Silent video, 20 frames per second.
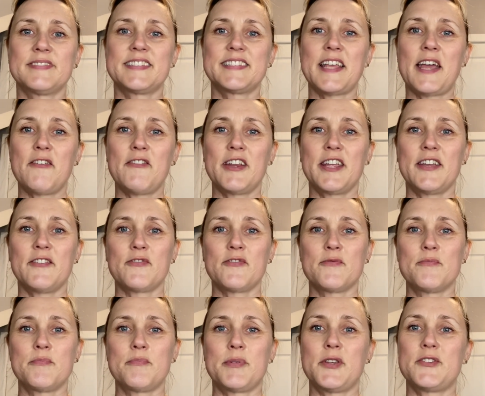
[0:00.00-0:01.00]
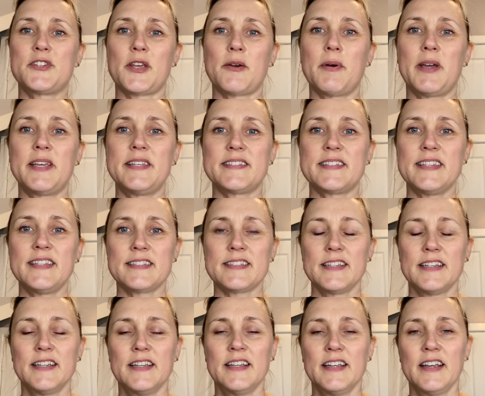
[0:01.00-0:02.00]
Sarah here from Beauty Oasis
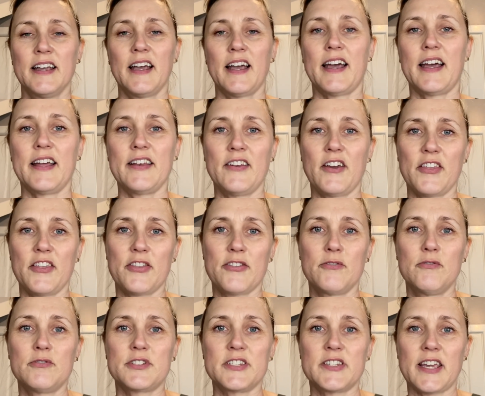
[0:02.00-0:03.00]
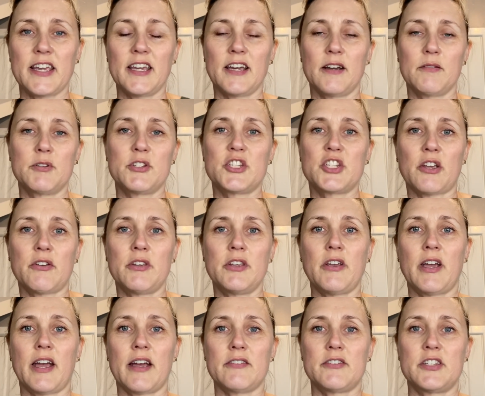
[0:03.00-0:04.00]
and I thought today I would show
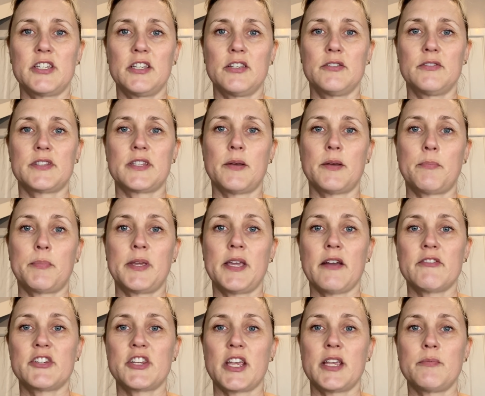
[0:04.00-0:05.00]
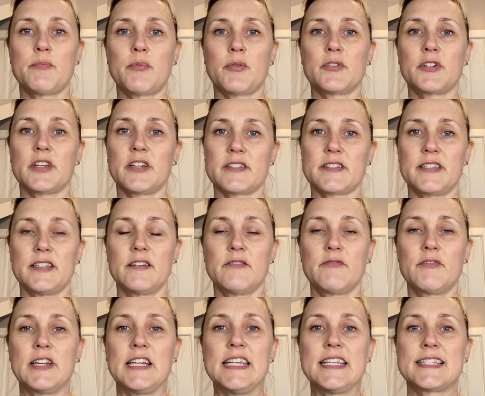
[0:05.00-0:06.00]
you how to use the PRJ products in a
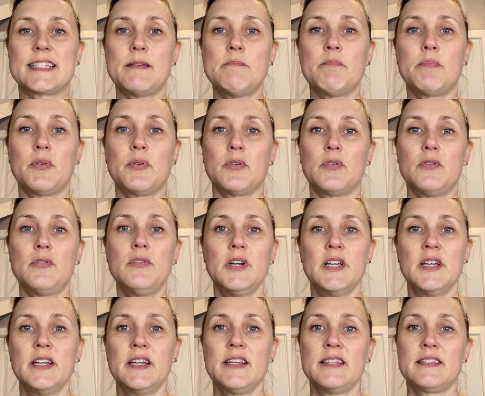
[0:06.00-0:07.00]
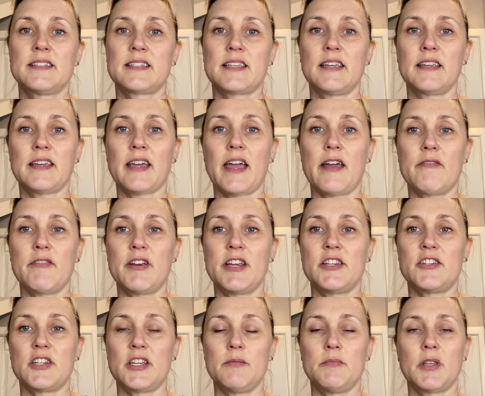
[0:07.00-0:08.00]
really simple skincare
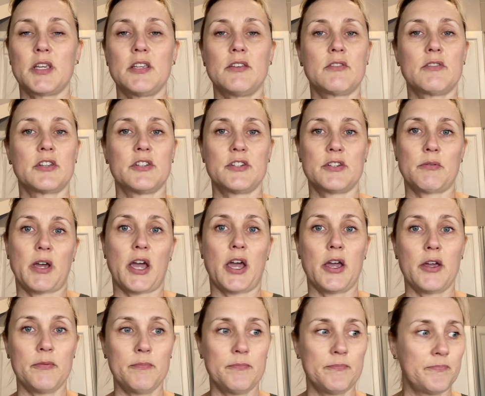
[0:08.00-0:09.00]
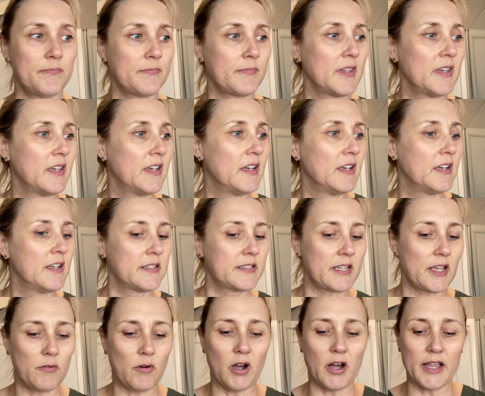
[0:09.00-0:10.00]
regime that you can do at home.
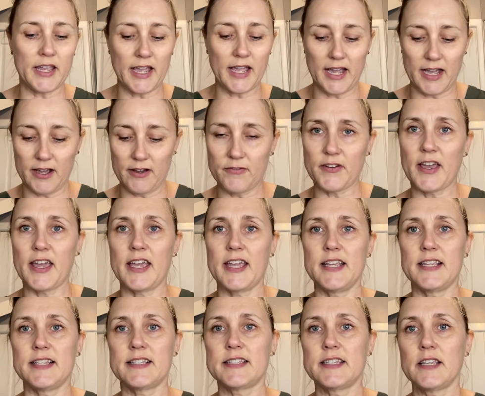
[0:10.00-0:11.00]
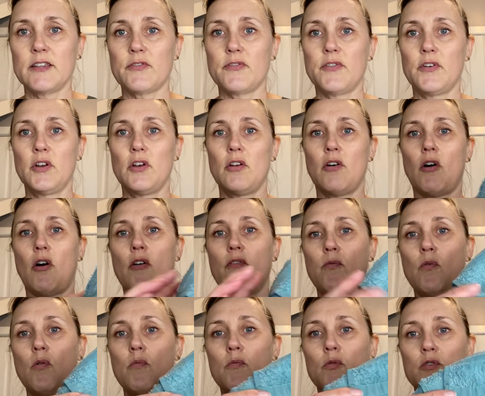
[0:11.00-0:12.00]
So I have a sink full
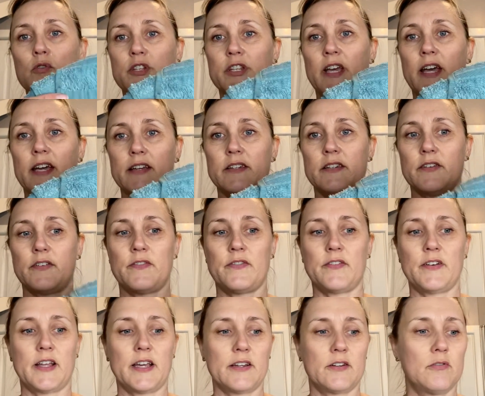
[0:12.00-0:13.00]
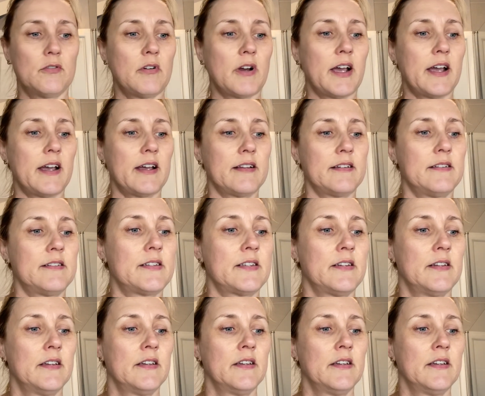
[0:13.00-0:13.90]
of warm water and a flannel and